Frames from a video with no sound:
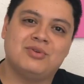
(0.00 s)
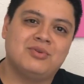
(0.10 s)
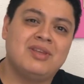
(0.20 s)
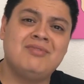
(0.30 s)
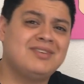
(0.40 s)

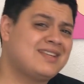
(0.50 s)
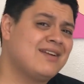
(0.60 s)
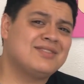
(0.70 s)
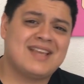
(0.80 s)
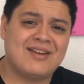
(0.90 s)
through even
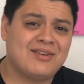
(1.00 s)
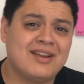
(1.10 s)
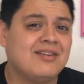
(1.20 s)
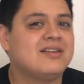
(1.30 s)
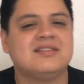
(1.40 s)
downtown
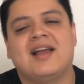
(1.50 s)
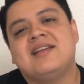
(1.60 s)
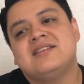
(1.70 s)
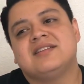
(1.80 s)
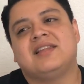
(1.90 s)
areas. Like,
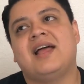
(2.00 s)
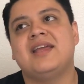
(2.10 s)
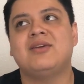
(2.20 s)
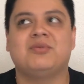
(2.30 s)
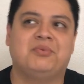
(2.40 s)
I just
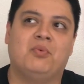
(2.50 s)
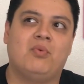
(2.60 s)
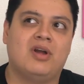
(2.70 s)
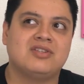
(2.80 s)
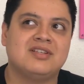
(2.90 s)
like
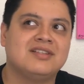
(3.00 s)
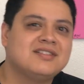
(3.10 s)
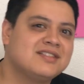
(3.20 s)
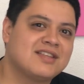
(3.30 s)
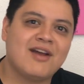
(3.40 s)

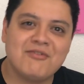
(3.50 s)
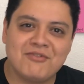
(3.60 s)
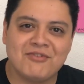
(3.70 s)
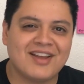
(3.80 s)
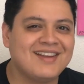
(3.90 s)
watching
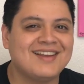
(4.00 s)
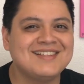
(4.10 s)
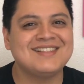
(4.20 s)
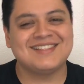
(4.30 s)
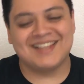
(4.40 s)
stuff, I
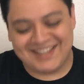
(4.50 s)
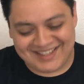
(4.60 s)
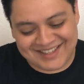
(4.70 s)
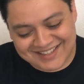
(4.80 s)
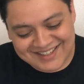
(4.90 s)
guess,
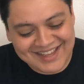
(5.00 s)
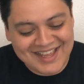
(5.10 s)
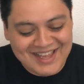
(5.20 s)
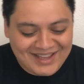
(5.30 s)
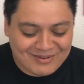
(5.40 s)

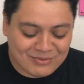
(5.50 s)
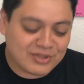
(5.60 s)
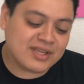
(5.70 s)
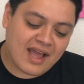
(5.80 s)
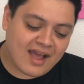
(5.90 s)
in
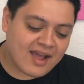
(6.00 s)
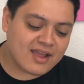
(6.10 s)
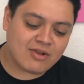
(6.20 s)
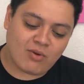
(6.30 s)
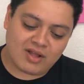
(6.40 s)
really
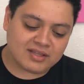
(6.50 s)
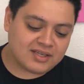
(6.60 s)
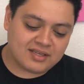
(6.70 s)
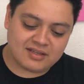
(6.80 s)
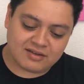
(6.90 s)
high
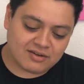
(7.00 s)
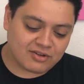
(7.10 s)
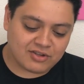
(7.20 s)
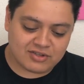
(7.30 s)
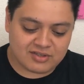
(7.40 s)
quality or
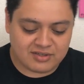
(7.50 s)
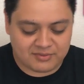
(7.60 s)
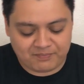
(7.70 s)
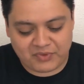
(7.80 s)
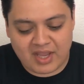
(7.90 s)
good
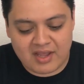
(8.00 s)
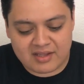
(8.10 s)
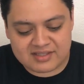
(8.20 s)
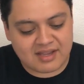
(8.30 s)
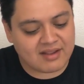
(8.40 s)

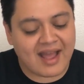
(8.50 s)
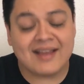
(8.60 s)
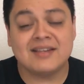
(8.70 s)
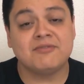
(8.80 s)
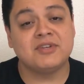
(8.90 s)

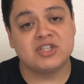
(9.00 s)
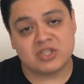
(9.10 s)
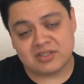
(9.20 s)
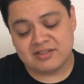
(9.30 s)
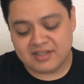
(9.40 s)
high
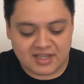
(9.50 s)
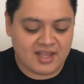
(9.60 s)
definition.